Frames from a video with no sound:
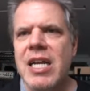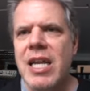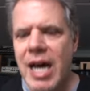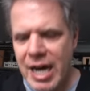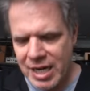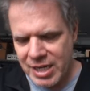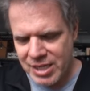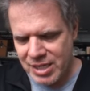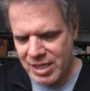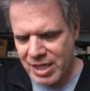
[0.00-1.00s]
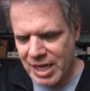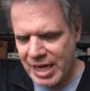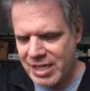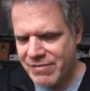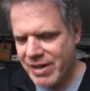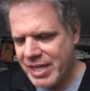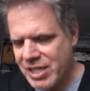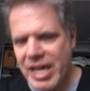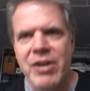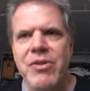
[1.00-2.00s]
clock
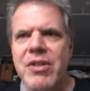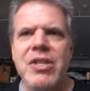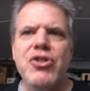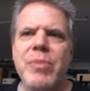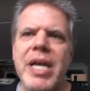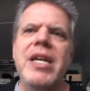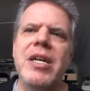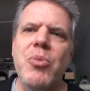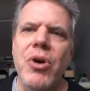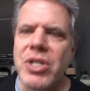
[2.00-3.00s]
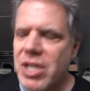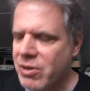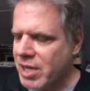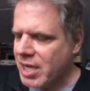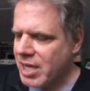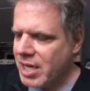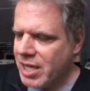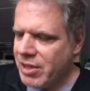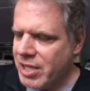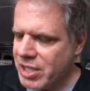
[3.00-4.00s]
device. I don't think these are made anymore. So
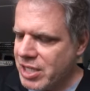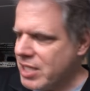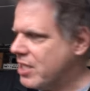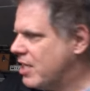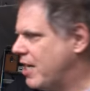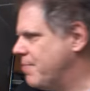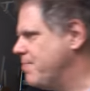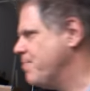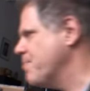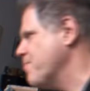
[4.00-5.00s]
this is a